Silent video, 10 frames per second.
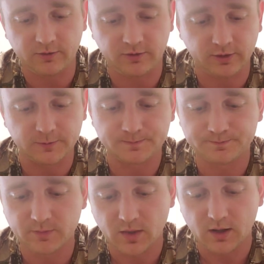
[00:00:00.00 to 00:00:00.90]
So
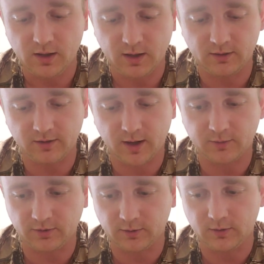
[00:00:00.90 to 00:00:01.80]
it is
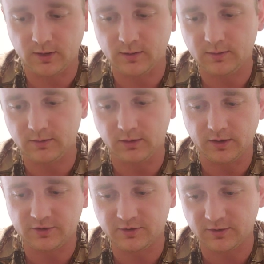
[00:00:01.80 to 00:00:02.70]
absolutely
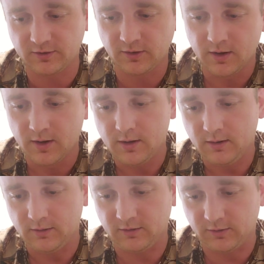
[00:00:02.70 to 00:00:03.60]
delicious.
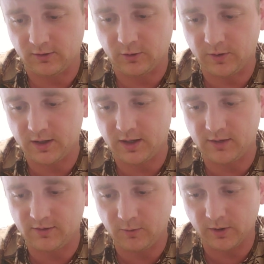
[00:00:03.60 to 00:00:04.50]
This is a quick,
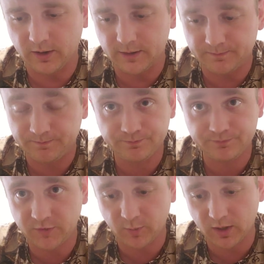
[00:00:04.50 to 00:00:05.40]
easy way
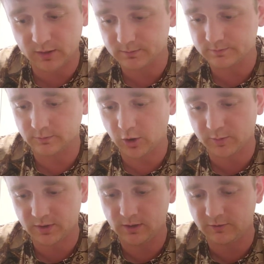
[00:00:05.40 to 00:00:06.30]
to make
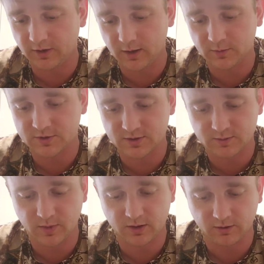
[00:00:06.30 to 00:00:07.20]
barbecue
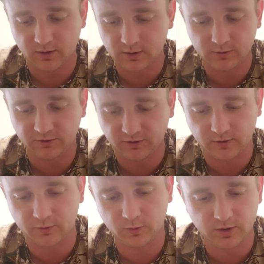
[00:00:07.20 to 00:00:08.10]
sandwiches, make a roast,
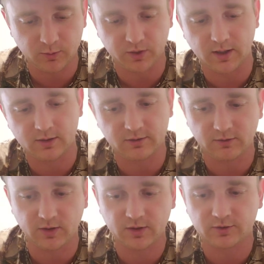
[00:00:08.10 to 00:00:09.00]
serve it with your potatoes
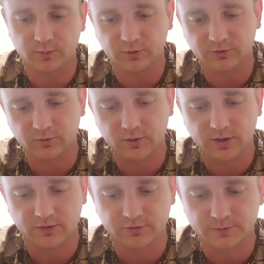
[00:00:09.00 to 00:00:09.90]
and vegetables or
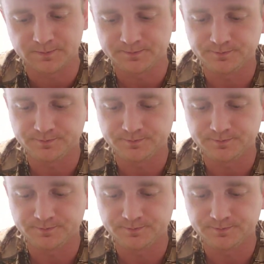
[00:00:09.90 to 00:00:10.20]
whatever.